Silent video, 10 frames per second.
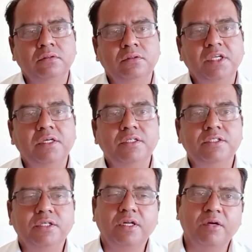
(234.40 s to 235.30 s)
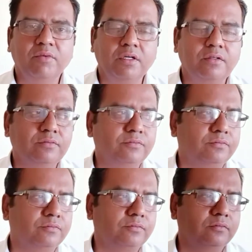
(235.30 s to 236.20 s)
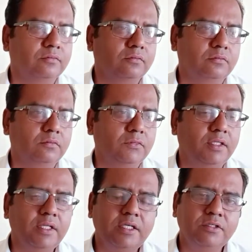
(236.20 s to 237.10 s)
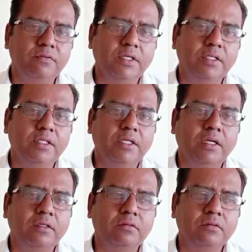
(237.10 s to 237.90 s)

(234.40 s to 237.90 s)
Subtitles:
English grammar, and that's why they are